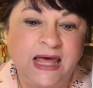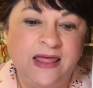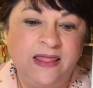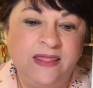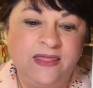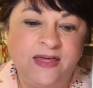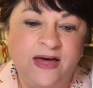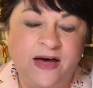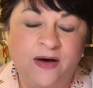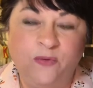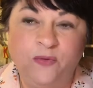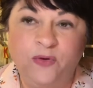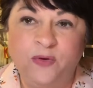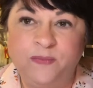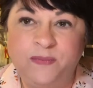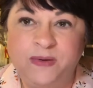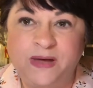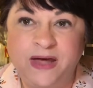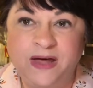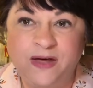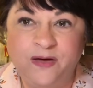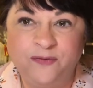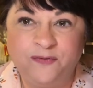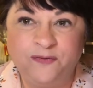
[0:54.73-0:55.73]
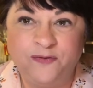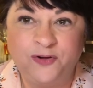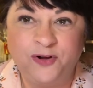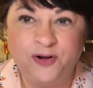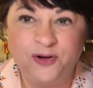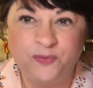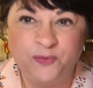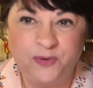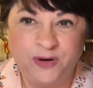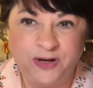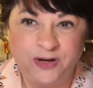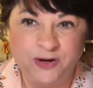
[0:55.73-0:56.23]
that will be
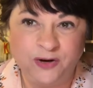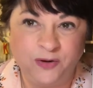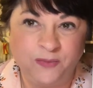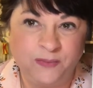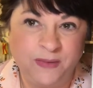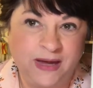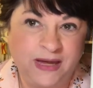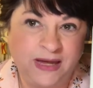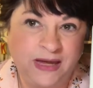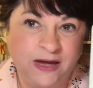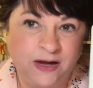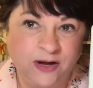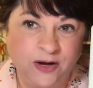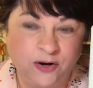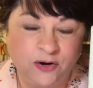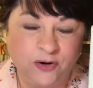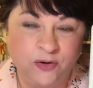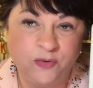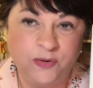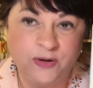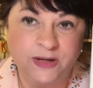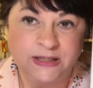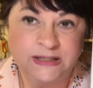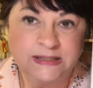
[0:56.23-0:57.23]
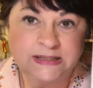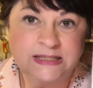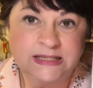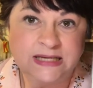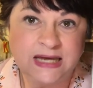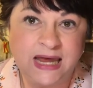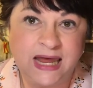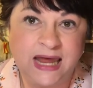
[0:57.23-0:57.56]
helpful when you're making your quilt.